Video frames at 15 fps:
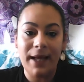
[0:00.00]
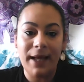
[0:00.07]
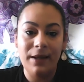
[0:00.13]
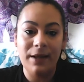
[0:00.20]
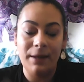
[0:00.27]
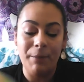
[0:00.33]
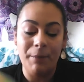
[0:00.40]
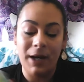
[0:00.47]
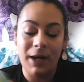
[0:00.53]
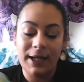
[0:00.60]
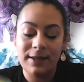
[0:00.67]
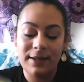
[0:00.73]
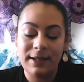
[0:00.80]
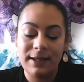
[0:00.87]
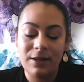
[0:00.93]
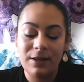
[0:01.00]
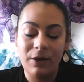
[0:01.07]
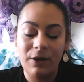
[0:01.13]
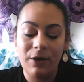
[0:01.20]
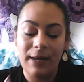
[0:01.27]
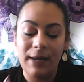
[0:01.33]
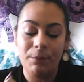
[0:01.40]
in mind. Let's go
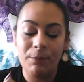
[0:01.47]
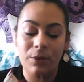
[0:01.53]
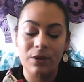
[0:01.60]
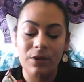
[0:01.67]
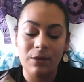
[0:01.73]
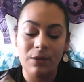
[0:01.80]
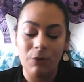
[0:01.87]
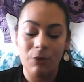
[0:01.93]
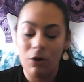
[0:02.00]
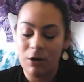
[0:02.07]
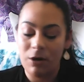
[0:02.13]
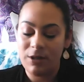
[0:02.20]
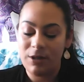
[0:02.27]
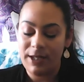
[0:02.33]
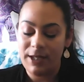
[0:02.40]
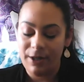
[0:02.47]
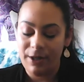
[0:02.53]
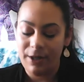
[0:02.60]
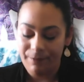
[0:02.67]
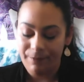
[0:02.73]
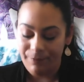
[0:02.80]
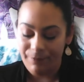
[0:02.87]
ahead and pull some cards
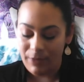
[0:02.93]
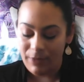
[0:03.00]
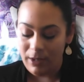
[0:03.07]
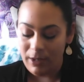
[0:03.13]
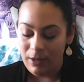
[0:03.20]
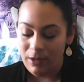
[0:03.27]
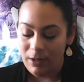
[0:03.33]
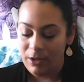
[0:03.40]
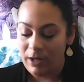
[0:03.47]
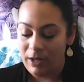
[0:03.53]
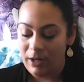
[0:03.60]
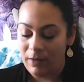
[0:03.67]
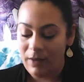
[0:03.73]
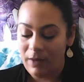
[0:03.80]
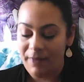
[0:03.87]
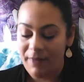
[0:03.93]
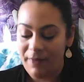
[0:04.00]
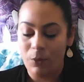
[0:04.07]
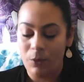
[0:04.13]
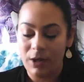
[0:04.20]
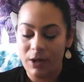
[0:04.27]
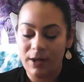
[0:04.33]
here. We've got a lot that
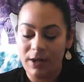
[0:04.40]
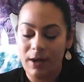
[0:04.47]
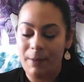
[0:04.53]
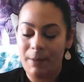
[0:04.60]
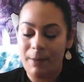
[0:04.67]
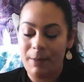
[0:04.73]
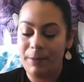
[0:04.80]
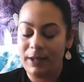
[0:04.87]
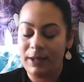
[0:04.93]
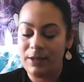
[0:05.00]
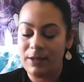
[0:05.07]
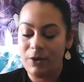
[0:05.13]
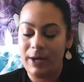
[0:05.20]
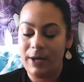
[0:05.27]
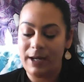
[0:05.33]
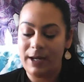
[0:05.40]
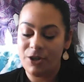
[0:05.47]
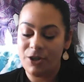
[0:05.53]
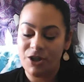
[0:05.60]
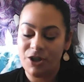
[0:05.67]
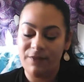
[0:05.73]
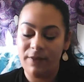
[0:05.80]
wanted to come out, but let's go ahead and
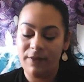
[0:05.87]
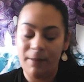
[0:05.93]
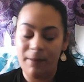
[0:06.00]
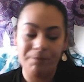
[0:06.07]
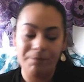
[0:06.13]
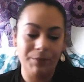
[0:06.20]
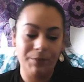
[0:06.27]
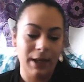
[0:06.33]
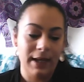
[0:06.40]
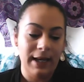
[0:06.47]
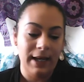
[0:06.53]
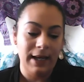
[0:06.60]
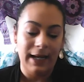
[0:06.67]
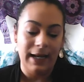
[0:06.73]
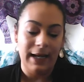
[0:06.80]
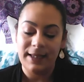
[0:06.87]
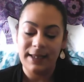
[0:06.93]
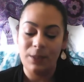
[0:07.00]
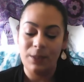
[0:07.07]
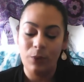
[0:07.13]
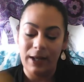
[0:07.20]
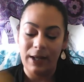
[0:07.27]
shuffle them and see
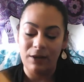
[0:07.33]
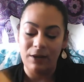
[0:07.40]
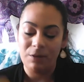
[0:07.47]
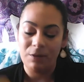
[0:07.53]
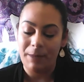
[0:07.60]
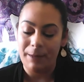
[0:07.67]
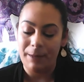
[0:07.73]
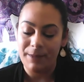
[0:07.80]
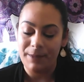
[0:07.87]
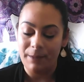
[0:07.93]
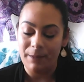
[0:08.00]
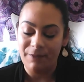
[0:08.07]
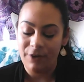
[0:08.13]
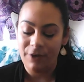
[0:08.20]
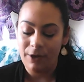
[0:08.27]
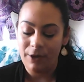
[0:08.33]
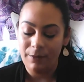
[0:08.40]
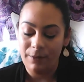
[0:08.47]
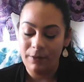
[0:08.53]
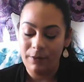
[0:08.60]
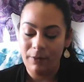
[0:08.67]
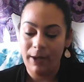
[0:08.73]
what else pops up for you.
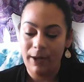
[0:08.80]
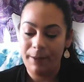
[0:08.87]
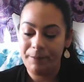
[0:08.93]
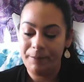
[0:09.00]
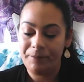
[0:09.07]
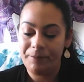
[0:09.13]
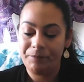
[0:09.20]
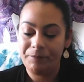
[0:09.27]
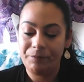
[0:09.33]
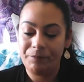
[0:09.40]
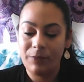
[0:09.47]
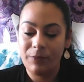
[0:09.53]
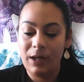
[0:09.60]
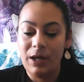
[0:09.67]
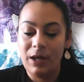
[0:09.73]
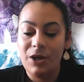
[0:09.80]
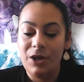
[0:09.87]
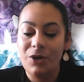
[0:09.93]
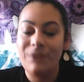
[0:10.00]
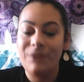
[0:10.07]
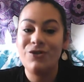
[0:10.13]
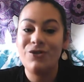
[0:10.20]
Okay. You
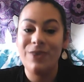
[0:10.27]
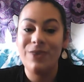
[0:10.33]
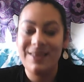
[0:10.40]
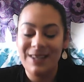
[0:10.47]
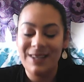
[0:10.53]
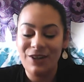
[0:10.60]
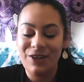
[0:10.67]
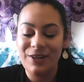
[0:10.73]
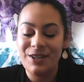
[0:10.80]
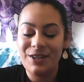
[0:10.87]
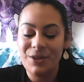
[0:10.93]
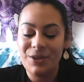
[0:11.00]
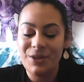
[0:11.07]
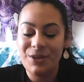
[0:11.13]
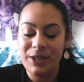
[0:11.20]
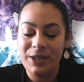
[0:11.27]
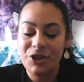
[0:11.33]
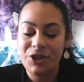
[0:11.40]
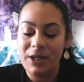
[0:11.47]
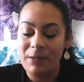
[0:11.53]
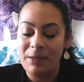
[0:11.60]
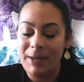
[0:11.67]
have trusting your
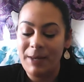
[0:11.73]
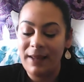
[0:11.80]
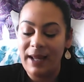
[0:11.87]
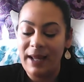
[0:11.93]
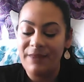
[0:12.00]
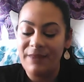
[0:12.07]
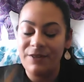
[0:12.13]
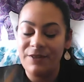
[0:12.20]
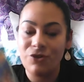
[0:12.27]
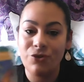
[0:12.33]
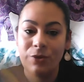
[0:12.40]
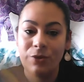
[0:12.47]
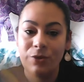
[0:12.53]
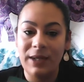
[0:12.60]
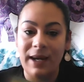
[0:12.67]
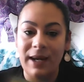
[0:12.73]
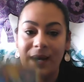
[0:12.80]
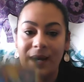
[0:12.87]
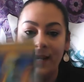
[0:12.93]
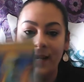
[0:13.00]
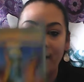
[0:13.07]
intuition. My life is truly guided.